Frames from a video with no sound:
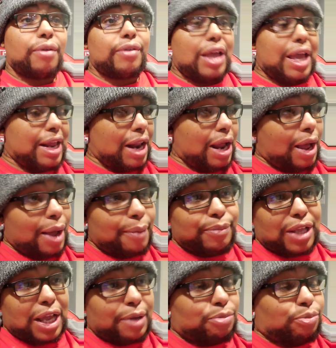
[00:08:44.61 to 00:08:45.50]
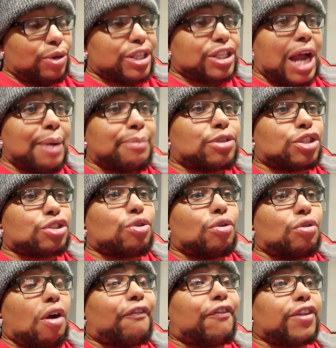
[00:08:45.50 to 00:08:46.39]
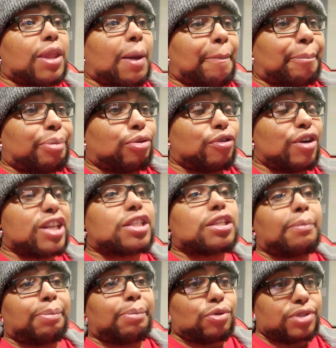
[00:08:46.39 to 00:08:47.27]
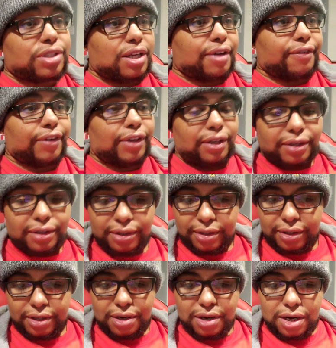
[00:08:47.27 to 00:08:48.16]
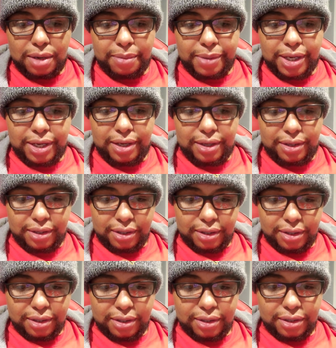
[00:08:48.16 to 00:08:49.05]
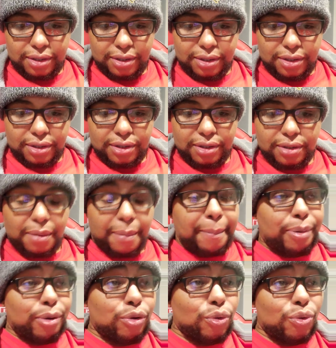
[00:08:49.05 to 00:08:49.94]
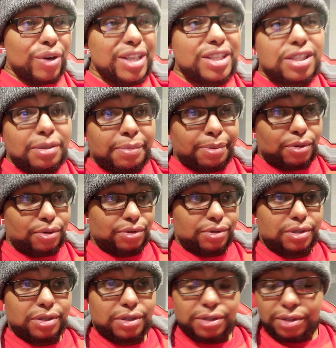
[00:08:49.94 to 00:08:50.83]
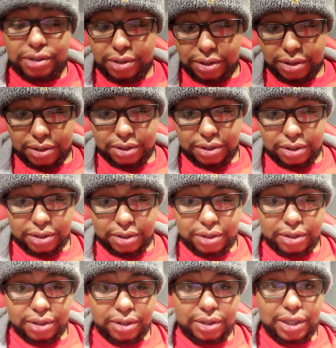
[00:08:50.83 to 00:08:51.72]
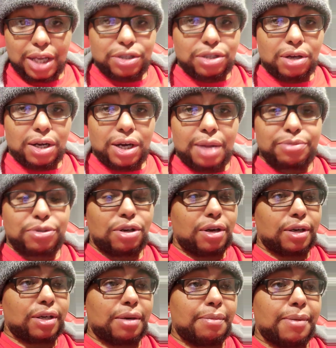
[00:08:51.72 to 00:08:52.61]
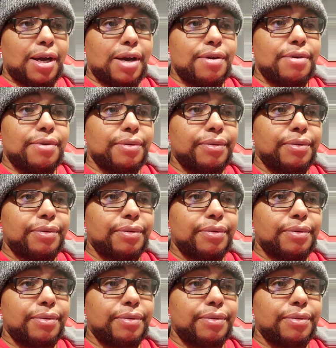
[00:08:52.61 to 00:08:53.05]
And I'm just going off of the principles of it. You know what I mean? Principles. That's all I'm talking about.